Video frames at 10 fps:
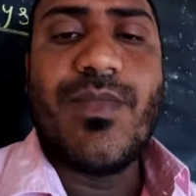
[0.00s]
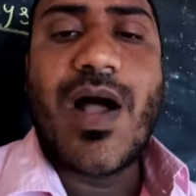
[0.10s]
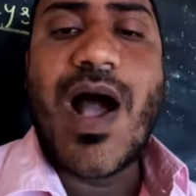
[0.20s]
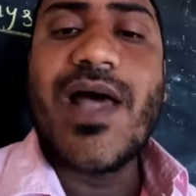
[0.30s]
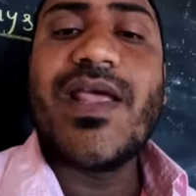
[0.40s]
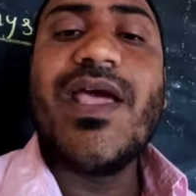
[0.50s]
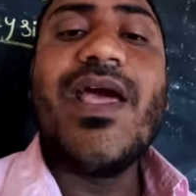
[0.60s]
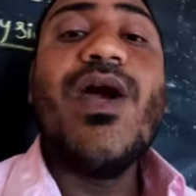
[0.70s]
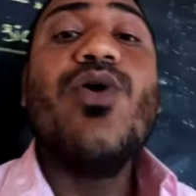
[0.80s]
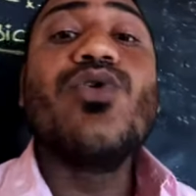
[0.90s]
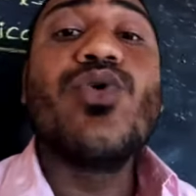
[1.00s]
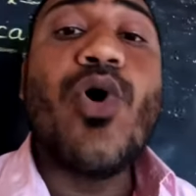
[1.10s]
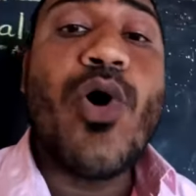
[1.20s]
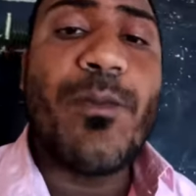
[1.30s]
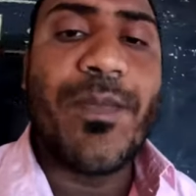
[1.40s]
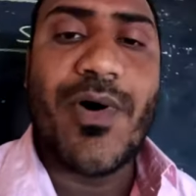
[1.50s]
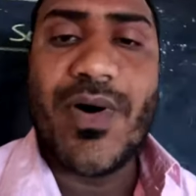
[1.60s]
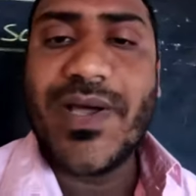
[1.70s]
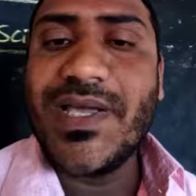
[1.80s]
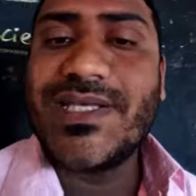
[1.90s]
or a
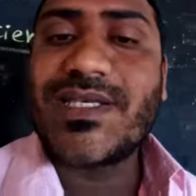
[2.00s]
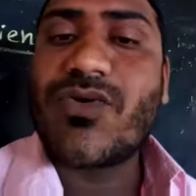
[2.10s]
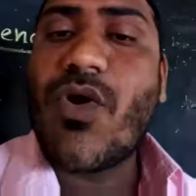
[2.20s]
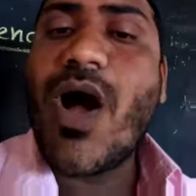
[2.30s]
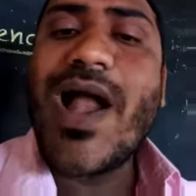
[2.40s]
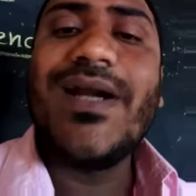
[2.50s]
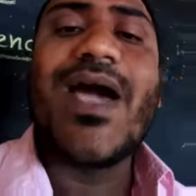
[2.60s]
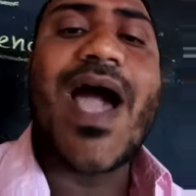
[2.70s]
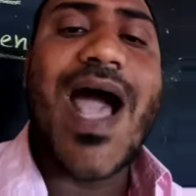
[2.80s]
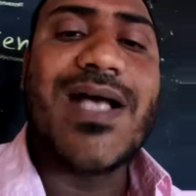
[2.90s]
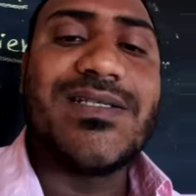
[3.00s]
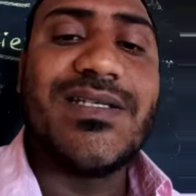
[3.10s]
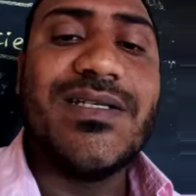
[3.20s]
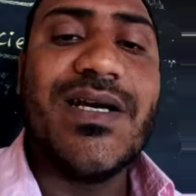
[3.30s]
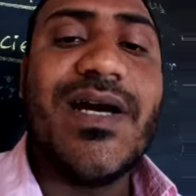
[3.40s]
rope is called as